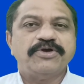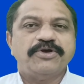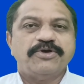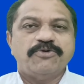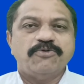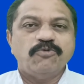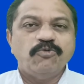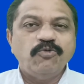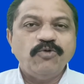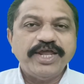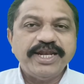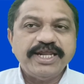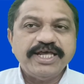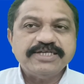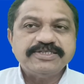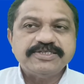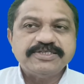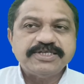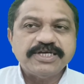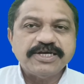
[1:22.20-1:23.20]
When
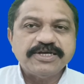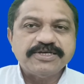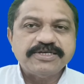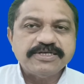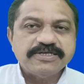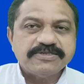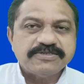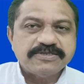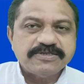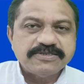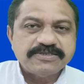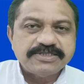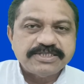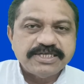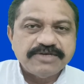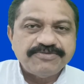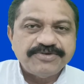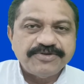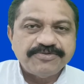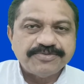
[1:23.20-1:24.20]
a check is
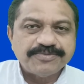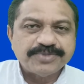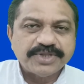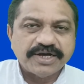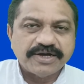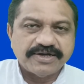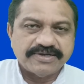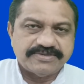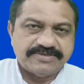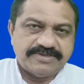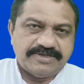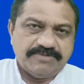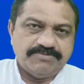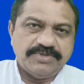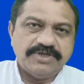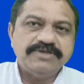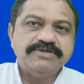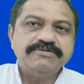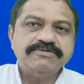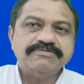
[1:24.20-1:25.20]
received from the
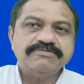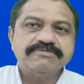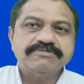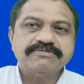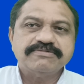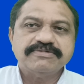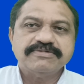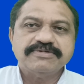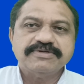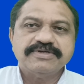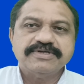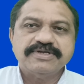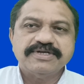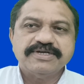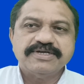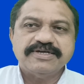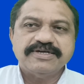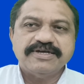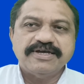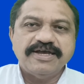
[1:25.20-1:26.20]
customer,
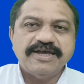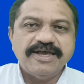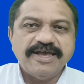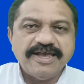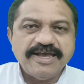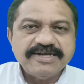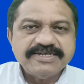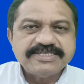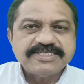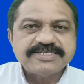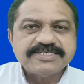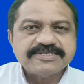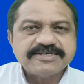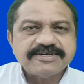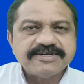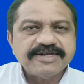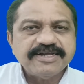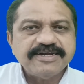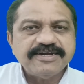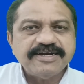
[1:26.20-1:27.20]
it's
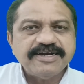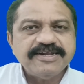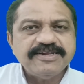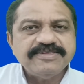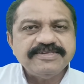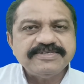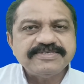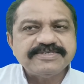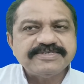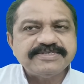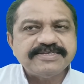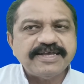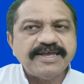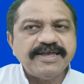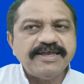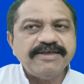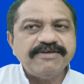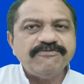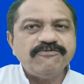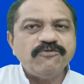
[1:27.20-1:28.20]
treated in the
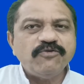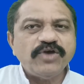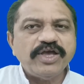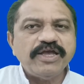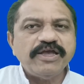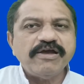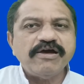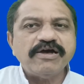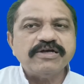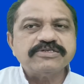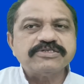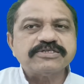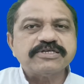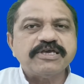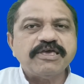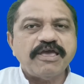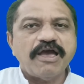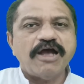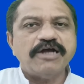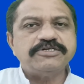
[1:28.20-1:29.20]
same way as
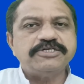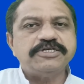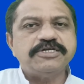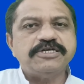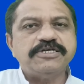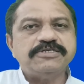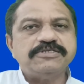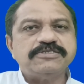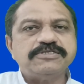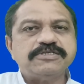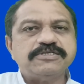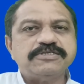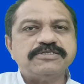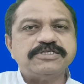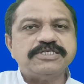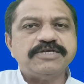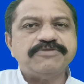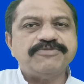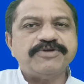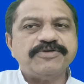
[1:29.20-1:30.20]
cash is
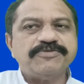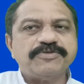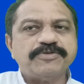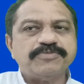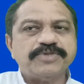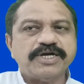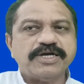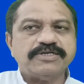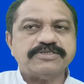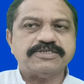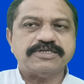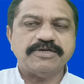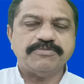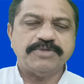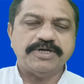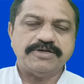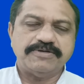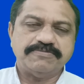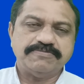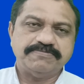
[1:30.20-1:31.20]
received from the
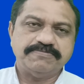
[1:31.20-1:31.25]
customer.